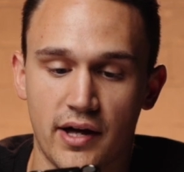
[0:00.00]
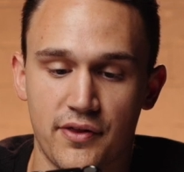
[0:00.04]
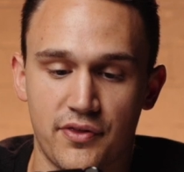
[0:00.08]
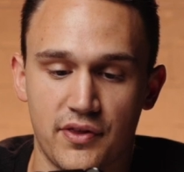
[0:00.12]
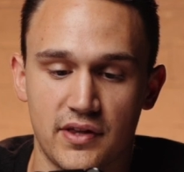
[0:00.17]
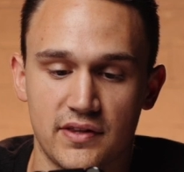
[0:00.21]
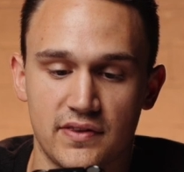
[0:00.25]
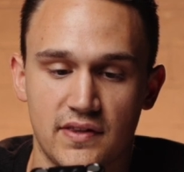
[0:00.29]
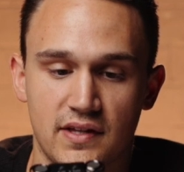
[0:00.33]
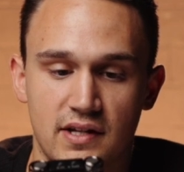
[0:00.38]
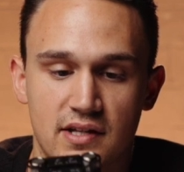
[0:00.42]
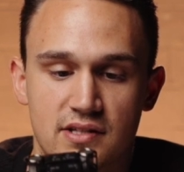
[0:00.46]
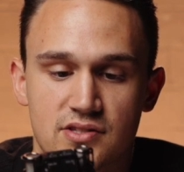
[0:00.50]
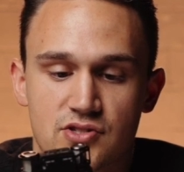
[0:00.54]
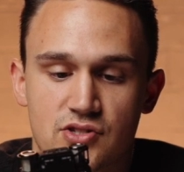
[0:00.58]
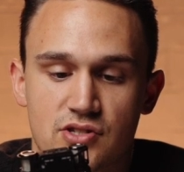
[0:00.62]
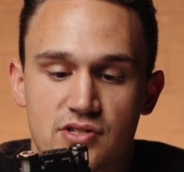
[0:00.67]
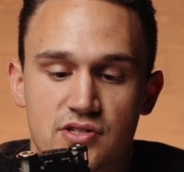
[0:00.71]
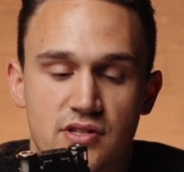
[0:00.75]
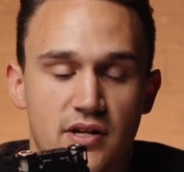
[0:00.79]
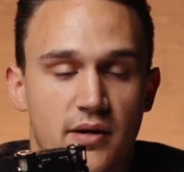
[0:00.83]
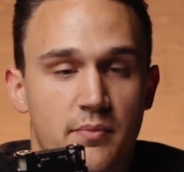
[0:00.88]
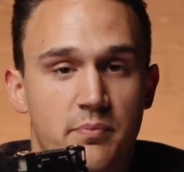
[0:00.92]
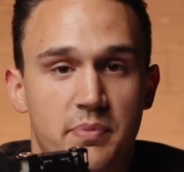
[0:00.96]
I think that it's
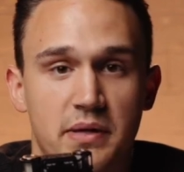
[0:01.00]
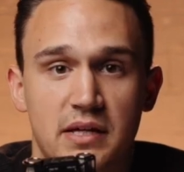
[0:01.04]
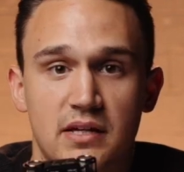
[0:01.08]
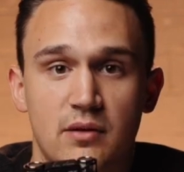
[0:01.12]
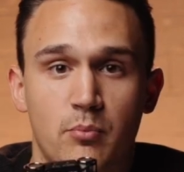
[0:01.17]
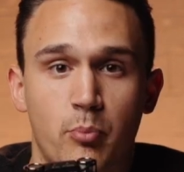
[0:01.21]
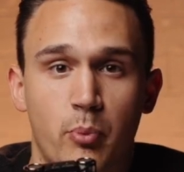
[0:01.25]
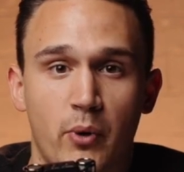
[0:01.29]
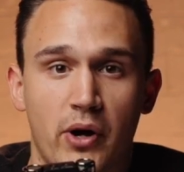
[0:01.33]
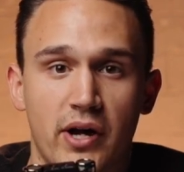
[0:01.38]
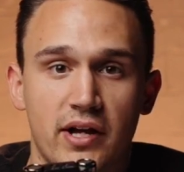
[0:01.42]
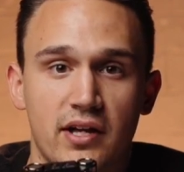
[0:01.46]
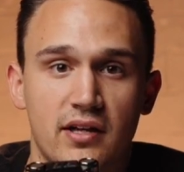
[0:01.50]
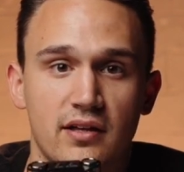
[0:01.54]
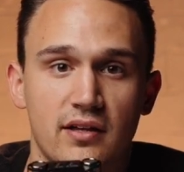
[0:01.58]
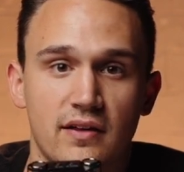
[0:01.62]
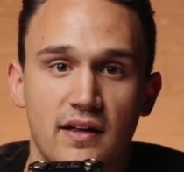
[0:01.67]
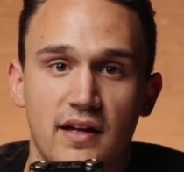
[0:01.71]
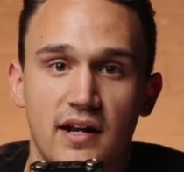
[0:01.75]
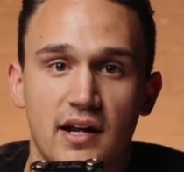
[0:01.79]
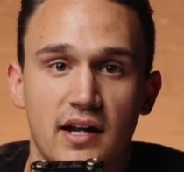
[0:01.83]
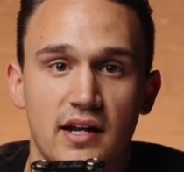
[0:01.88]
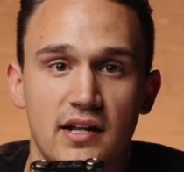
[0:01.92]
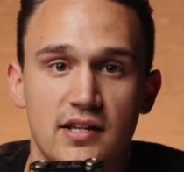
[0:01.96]
just a big brick
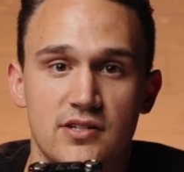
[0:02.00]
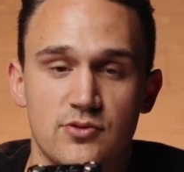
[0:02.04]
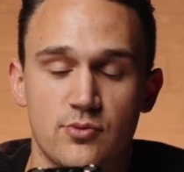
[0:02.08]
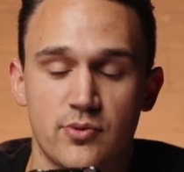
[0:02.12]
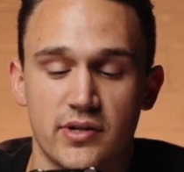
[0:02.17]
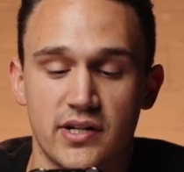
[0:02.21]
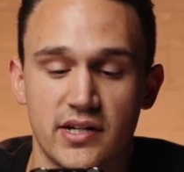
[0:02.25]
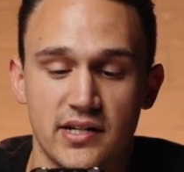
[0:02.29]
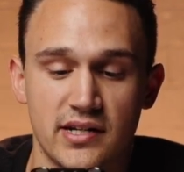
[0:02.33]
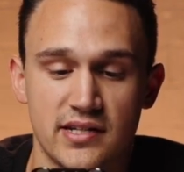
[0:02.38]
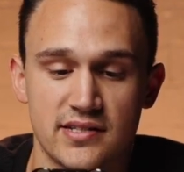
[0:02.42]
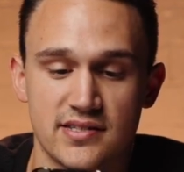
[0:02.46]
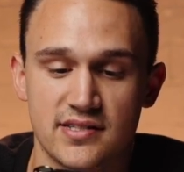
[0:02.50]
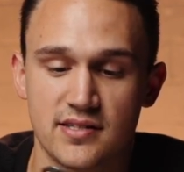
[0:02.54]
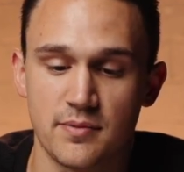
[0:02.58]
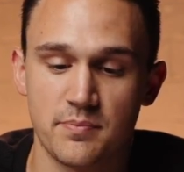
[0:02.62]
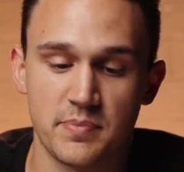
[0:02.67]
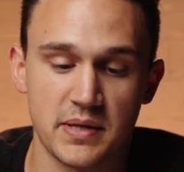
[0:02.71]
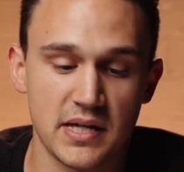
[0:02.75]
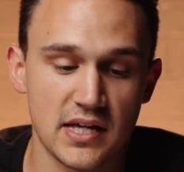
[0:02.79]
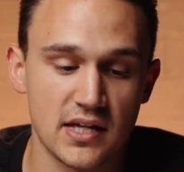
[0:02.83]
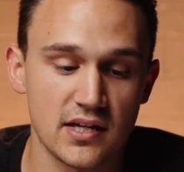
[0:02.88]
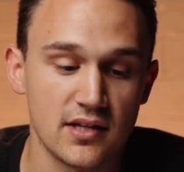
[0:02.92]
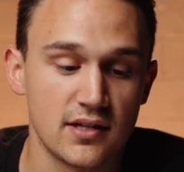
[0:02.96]
and it is what it needs to
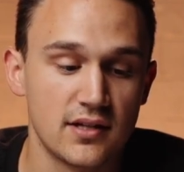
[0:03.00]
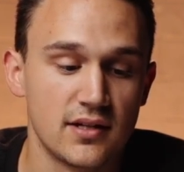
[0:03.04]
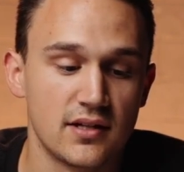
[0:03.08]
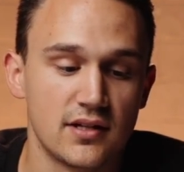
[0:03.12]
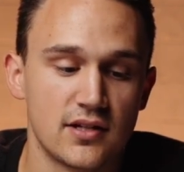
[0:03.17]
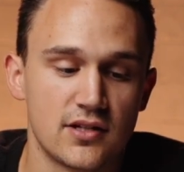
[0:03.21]
be.